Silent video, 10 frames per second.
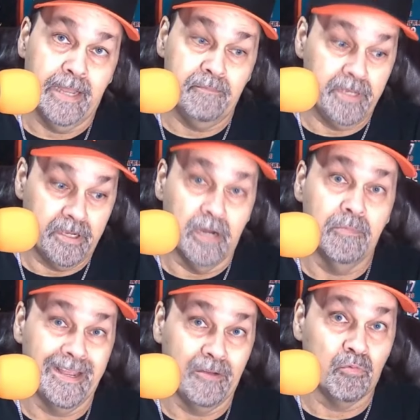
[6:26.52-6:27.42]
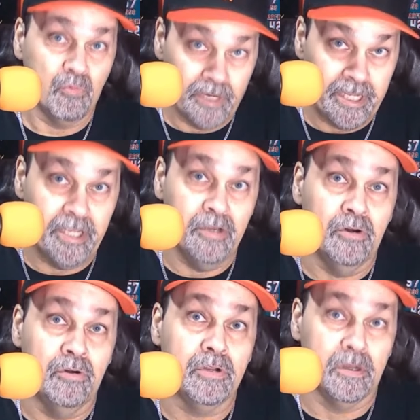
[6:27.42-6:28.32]
and become like
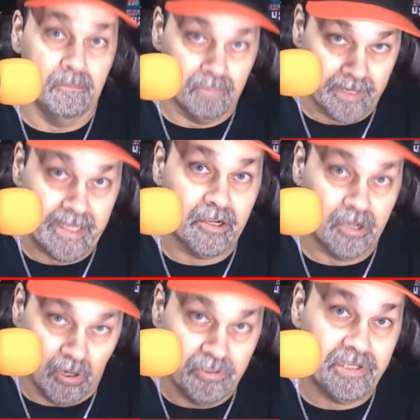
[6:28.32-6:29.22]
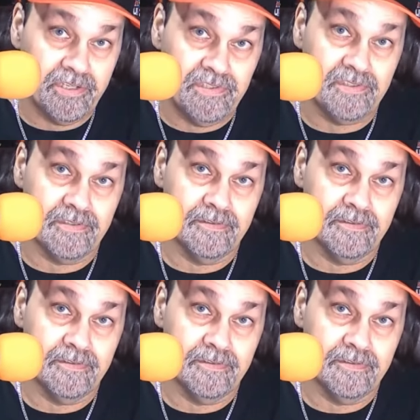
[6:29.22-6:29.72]
real complete coaches,